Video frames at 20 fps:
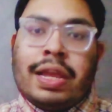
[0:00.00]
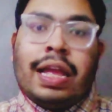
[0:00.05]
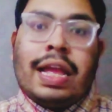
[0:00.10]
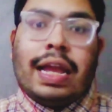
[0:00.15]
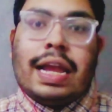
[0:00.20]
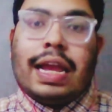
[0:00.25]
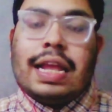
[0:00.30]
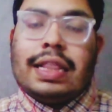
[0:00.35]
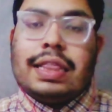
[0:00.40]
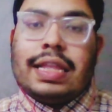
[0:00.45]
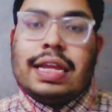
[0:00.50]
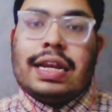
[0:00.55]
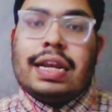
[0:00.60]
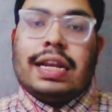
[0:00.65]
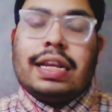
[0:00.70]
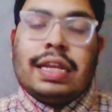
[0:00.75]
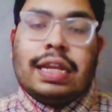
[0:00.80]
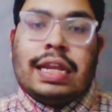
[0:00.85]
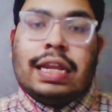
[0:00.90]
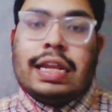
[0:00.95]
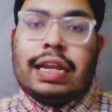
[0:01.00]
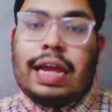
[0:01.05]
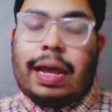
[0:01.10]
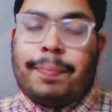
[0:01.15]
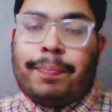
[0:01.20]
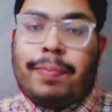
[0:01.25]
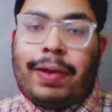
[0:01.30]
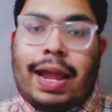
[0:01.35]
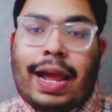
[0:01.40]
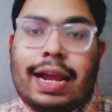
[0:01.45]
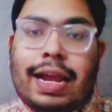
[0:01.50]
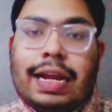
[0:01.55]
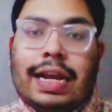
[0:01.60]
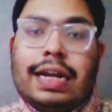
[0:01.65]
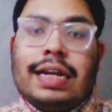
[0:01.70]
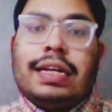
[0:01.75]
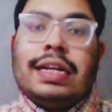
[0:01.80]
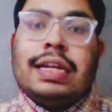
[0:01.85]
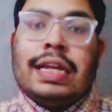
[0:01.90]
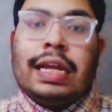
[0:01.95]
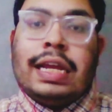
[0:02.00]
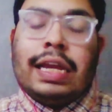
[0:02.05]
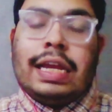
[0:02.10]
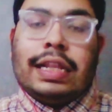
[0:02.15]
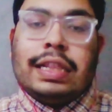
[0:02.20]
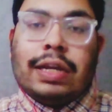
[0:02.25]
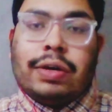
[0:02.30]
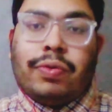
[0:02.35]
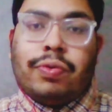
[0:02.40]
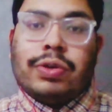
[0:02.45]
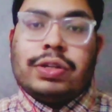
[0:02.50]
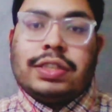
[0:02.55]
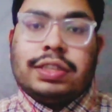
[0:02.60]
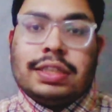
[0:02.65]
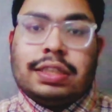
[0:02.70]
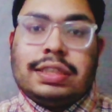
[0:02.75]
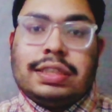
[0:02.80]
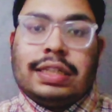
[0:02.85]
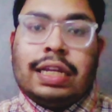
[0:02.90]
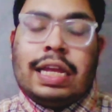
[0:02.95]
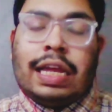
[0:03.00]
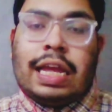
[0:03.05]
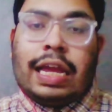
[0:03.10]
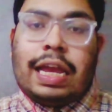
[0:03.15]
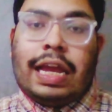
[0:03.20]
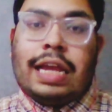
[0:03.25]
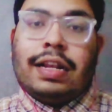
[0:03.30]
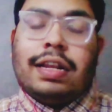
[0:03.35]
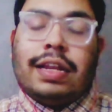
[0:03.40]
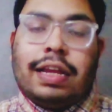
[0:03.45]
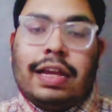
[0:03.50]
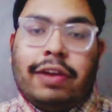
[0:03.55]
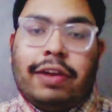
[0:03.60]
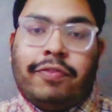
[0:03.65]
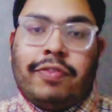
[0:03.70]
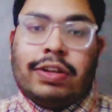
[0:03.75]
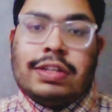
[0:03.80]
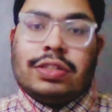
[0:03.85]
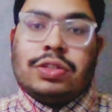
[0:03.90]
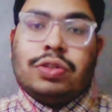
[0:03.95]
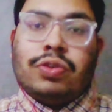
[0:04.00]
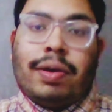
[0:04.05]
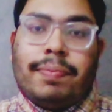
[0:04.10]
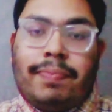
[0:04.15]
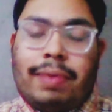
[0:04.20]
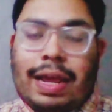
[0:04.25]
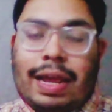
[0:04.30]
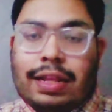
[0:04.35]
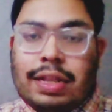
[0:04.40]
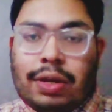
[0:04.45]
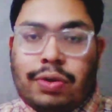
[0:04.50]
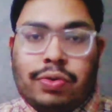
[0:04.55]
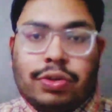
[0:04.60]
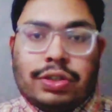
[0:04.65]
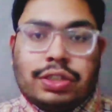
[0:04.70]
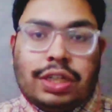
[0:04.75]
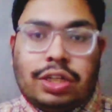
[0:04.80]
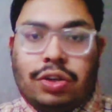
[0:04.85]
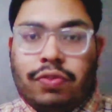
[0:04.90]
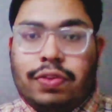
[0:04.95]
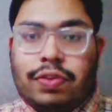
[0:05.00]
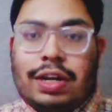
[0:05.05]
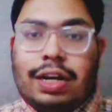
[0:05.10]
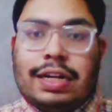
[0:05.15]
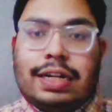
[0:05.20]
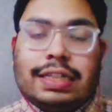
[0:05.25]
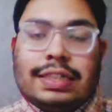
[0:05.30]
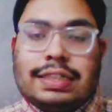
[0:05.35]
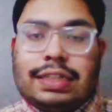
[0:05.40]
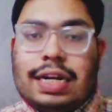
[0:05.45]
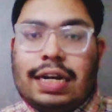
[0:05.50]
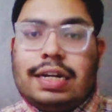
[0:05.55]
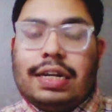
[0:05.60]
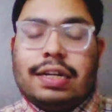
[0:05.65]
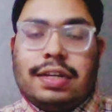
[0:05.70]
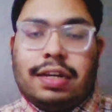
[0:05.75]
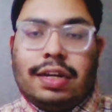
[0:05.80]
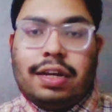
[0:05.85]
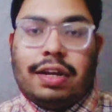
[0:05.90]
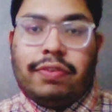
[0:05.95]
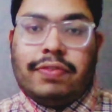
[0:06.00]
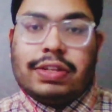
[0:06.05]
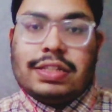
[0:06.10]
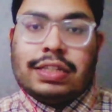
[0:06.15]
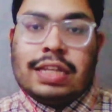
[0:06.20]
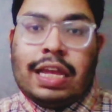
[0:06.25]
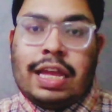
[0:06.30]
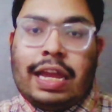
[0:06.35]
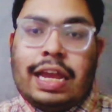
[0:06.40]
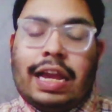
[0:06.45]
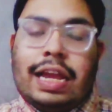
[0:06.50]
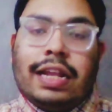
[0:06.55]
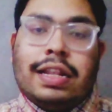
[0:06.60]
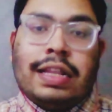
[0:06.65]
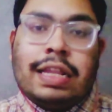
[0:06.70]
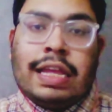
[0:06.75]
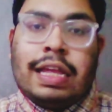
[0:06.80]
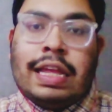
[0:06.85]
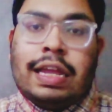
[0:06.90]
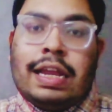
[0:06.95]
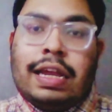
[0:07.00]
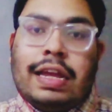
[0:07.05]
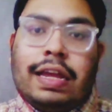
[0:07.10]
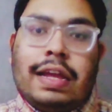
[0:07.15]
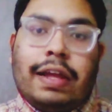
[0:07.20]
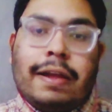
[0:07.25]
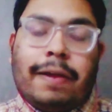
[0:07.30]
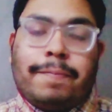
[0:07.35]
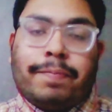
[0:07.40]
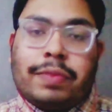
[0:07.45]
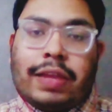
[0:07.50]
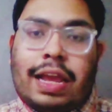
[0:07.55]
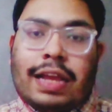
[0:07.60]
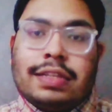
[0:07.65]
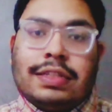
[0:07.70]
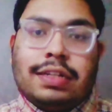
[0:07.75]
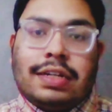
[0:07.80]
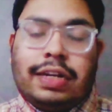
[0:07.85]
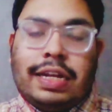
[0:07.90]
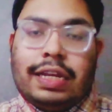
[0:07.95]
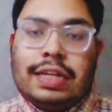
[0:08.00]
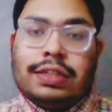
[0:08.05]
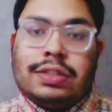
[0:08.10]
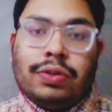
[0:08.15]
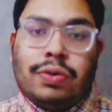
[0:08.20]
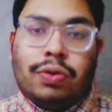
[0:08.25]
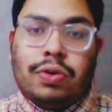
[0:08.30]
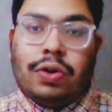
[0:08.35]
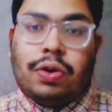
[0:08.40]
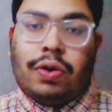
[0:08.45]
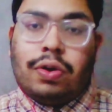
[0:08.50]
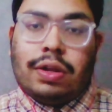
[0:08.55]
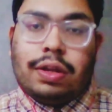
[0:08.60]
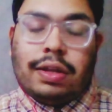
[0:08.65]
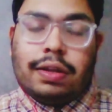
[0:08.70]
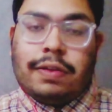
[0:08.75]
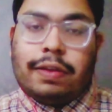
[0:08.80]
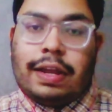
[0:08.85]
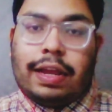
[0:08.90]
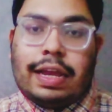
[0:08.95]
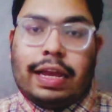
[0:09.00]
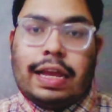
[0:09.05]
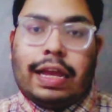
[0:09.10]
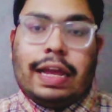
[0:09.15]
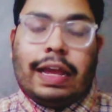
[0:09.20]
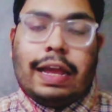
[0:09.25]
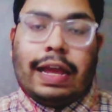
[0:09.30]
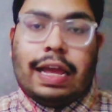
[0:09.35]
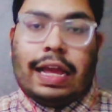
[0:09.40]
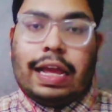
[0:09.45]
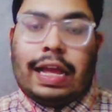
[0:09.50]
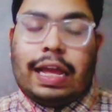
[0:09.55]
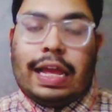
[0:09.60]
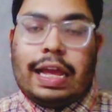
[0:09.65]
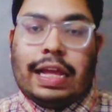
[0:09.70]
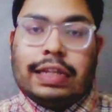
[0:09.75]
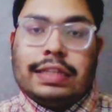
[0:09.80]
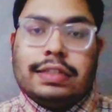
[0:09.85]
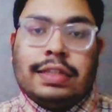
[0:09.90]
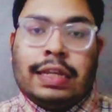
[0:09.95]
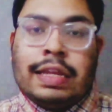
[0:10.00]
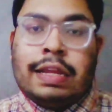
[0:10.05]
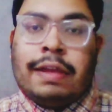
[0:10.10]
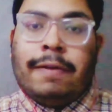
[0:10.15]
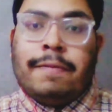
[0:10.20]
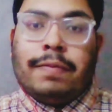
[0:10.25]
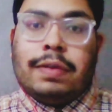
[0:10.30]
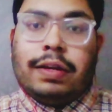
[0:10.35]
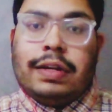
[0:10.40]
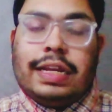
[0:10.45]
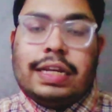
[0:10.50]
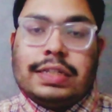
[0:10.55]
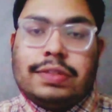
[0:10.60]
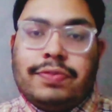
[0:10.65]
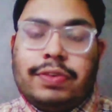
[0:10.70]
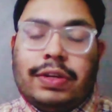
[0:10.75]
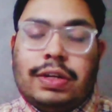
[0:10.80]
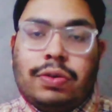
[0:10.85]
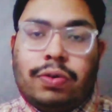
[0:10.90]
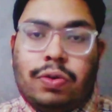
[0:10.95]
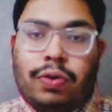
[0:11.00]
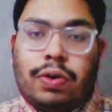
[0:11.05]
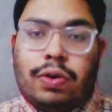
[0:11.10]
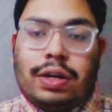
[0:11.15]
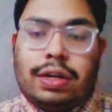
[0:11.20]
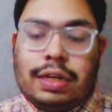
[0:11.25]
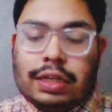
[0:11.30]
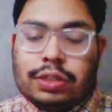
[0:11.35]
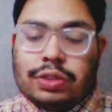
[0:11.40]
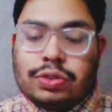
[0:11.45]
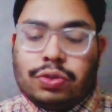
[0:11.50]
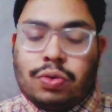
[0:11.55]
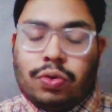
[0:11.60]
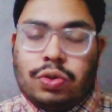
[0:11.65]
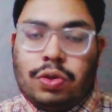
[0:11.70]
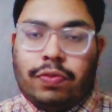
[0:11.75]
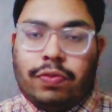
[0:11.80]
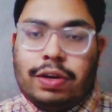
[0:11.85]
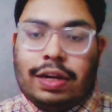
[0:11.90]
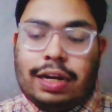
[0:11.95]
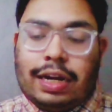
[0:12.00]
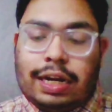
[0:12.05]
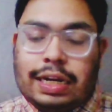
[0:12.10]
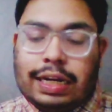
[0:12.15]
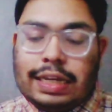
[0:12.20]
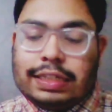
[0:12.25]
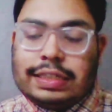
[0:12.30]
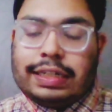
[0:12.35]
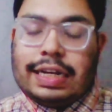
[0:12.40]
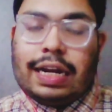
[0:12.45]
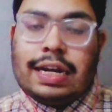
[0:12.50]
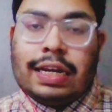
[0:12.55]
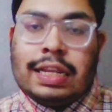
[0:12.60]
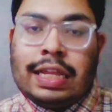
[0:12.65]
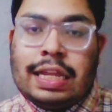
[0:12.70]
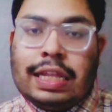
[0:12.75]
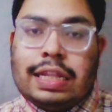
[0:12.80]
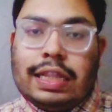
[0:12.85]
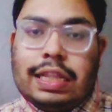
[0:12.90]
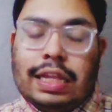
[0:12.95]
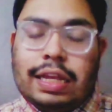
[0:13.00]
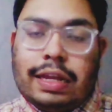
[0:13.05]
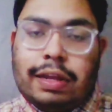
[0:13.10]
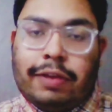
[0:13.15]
and then apply it in the questions. And once you apply the question, you will understand its relevance. And as the days go on, as days will go on, so you will understand the